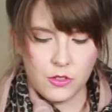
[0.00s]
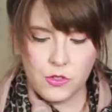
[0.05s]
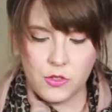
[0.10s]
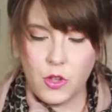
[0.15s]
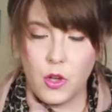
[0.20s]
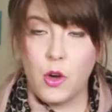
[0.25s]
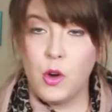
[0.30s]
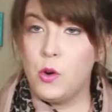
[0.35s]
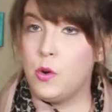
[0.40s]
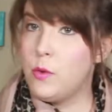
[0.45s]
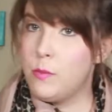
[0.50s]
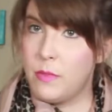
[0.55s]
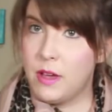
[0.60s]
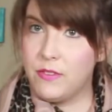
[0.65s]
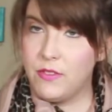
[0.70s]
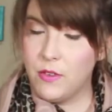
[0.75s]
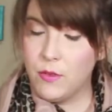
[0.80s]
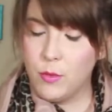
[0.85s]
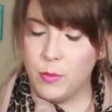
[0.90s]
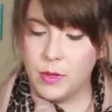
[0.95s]
So my
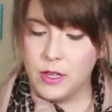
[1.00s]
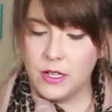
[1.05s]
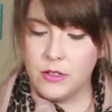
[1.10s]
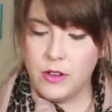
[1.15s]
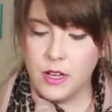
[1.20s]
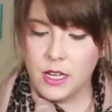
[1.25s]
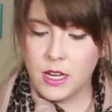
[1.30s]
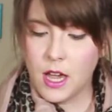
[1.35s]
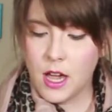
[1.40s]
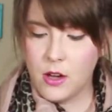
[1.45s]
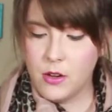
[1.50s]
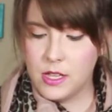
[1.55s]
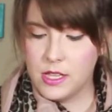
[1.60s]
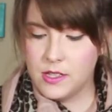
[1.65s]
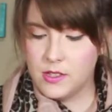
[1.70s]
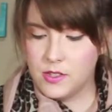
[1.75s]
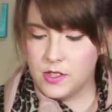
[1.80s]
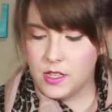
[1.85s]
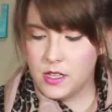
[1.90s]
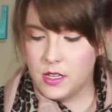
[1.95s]
favorite planner right now
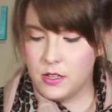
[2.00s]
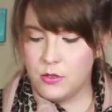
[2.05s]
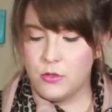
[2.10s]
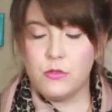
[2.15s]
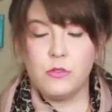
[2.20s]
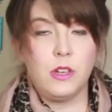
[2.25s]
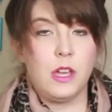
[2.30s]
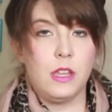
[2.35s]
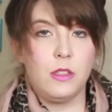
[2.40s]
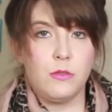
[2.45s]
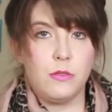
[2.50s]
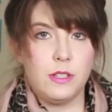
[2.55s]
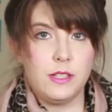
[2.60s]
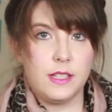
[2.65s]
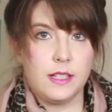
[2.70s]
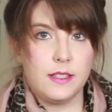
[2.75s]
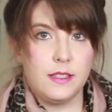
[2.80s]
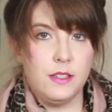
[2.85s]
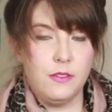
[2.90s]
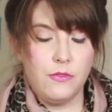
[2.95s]
is the Create
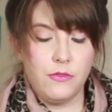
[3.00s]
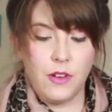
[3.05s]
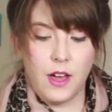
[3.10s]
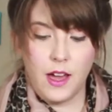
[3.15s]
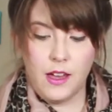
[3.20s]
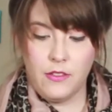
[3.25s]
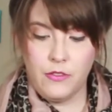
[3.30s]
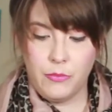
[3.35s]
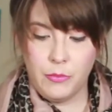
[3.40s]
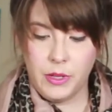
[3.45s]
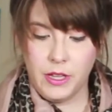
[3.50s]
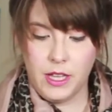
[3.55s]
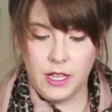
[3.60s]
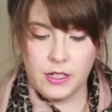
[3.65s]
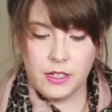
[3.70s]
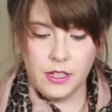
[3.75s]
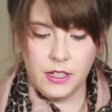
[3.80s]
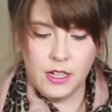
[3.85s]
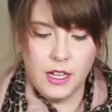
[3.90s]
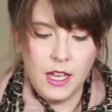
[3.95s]
365
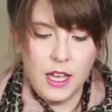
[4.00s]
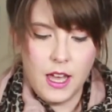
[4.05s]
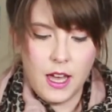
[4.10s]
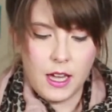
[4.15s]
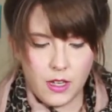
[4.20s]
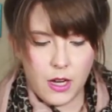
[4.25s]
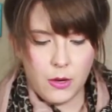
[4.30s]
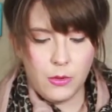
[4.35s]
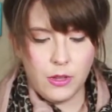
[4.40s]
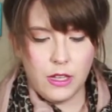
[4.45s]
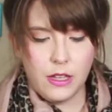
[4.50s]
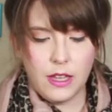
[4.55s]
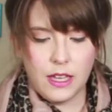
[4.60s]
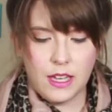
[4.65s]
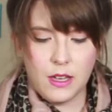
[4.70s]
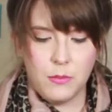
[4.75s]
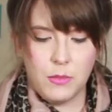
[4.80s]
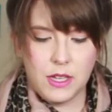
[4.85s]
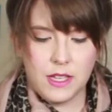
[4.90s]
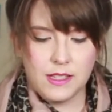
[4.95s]
planner. I really
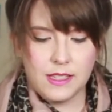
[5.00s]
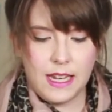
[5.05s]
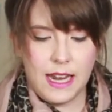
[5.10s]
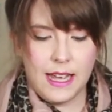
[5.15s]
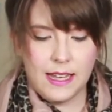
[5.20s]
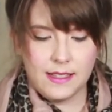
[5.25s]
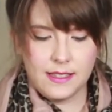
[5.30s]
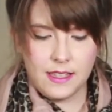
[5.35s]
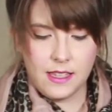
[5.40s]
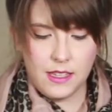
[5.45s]
like it because it has